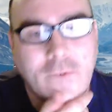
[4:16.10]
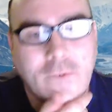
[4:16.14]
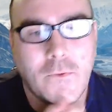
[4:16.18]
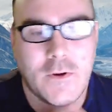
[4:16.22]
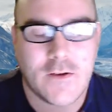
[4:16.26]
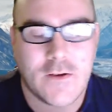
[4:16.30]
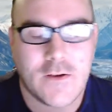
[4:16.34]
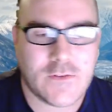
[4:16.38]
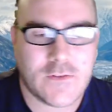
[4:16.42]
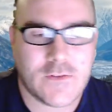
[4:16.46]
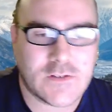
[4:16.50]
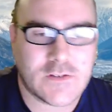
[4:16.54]

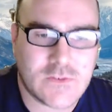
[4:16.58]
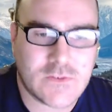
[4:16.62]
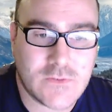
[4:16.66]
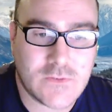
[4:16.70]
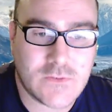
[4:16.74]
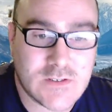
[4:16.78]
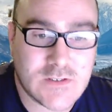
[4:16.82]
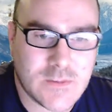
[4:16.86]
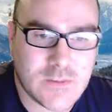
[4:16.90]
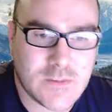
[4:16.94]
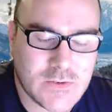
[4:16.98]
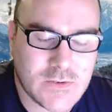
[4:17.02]
of the
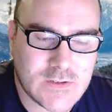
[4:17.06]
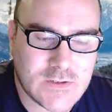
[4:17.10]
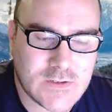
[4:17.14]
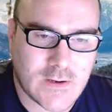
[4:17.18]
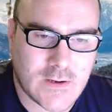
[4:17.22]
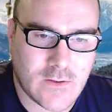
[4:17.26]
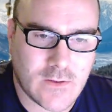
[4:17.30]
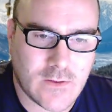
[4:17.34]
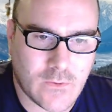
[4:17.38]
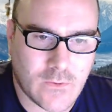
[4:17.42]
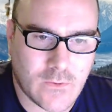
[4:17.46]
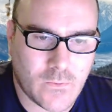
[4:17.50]
students in
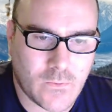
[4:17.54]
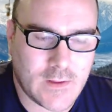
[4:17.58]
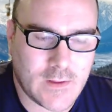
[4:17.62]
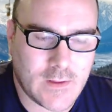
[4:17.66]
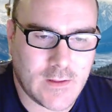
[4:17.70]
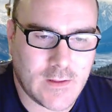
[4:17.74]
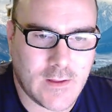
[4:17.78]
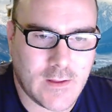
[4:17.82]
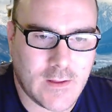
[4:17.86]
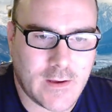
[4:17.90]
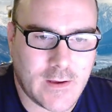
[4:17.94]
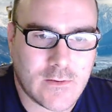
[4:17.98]
particular really
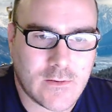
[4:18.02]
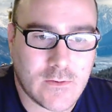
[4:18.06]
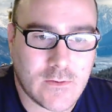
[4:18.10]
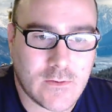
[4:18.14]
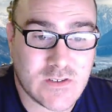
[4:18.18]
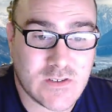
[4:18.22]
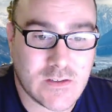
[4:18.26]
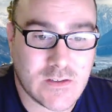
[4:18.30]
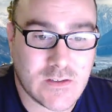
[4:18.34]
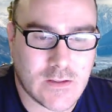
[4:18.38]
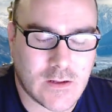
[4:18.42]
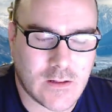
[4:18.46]
liked
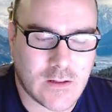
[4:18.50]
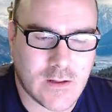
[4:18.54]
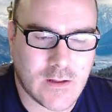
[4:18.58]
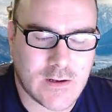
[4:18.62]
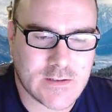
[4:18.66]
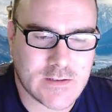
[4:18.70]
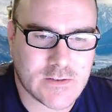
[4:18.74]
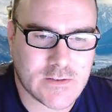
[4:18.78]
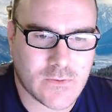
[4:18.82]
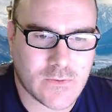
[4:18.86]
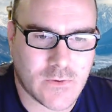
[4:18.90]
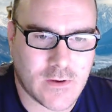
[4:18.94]
using the
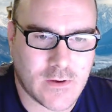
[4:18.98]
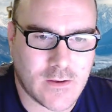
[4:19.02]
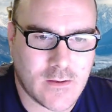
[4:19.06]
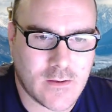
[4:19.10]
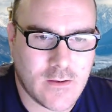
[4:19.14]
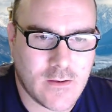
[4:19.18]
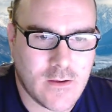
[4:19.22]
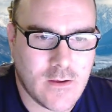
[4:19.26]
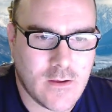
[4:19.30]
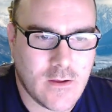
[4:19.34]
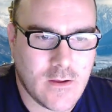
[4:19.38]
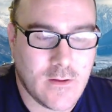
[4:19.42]
glossary,
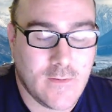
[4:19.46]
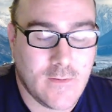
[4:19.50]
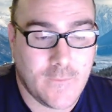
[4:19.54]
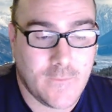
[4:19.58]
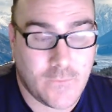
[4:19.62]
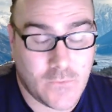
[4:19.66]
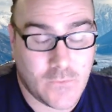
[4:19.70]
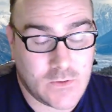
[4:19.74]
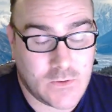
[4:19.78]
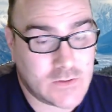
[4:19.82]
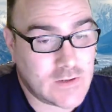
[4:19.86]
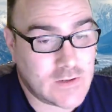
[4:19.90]

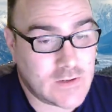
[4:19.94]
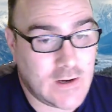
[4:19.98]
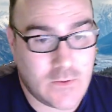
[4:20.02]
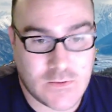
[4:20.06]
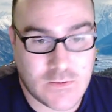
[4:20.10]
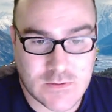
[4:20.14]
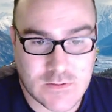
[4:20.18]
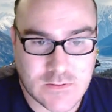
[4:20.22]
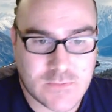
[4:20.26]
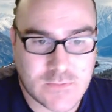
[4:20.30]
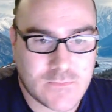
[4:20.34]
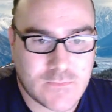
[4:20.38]
which that
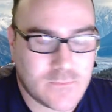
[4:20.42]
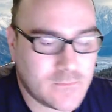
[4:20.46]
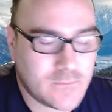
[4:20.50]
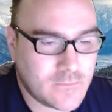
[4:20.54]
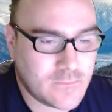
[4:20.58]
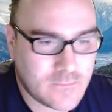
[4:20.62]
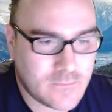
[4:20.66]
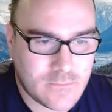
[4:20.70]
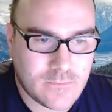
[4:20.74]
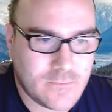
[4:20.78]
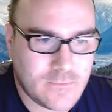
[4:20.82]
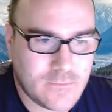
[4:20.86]
was
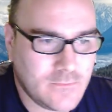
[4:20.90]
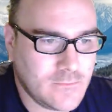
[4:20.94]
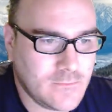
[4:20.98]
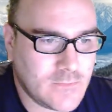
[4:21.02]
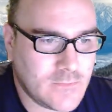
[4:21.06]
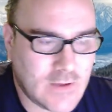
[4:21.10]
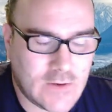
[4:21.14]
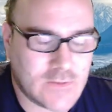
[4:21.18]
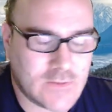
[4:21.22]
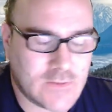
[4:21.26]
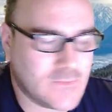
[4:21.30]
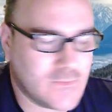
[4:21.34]

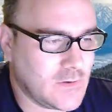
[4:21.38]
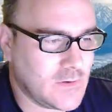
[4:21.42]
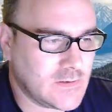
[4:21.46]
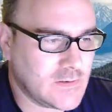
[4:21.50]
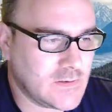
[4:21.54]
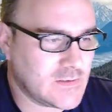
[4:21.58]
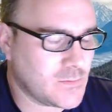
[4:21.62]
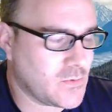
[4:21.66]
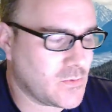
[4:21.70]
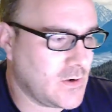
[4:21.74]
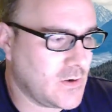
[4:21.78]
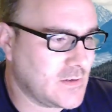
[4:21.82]
very
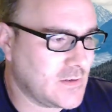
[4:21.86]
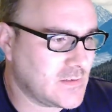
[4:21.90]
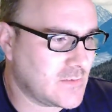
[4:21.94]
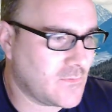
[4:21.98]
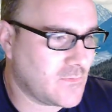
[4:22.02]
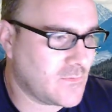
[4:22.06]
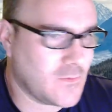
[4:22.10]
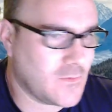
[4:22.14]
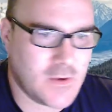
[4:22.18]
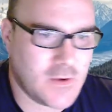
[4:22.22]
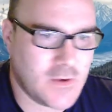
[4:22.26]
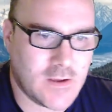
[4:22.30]
surprising
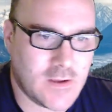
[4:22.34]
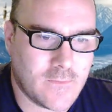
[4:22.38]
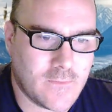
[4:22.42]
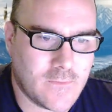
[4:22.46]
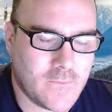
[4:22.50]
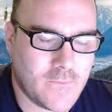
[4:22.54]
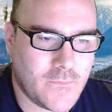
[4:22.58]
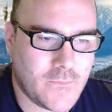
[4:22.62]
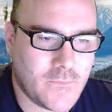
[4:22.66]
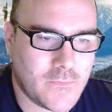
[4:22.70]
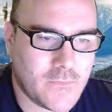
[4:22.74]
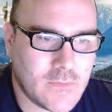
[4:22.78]
for me.
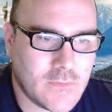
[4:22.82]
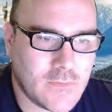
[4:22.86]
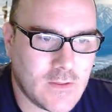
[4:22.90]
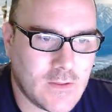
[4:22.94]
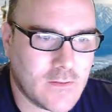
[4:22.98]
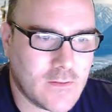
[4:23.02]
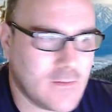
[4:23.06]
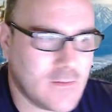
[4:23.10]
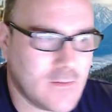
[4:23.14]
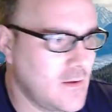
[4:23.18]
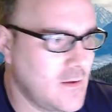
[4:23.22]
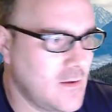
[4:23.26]

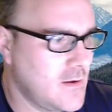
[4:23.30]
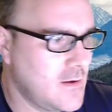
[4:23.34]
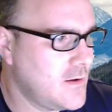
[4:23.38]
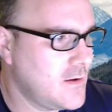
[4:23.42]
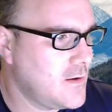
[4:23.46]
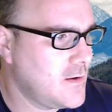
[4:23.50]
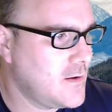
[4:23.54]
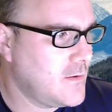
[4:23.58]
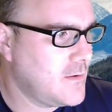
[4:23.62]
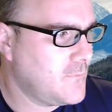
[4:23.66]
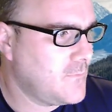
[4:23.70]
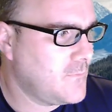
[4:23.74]
I've
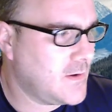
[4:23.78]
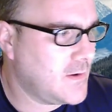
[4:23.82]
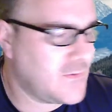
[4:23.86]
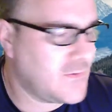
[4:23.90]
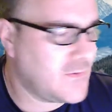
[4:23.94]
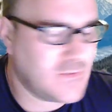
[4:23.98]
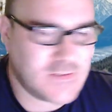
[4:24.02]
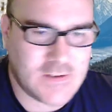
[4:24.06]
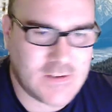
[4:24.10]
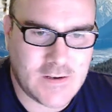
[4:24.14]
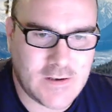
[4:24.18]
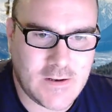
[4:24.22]
never
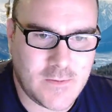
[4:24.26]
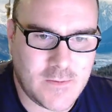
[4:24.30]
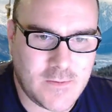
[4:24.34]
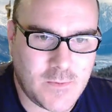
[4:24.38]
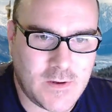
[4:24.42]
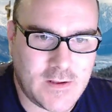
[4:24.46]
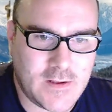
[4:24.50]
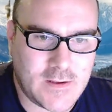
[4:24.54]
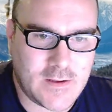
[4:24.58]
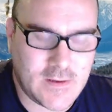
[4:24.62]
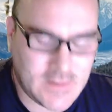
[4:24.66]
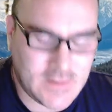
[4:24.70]
seen
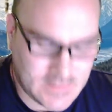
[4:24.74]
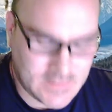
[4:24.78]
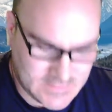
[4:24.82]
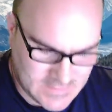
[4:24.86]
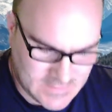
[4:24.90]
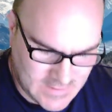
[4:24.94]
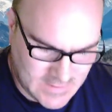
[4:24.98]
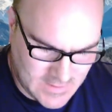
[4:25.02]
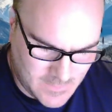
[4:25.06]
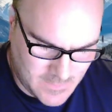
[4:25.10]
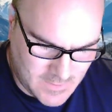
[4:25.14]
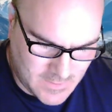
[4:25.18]
anybody get
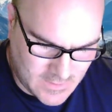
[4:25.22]
excited about a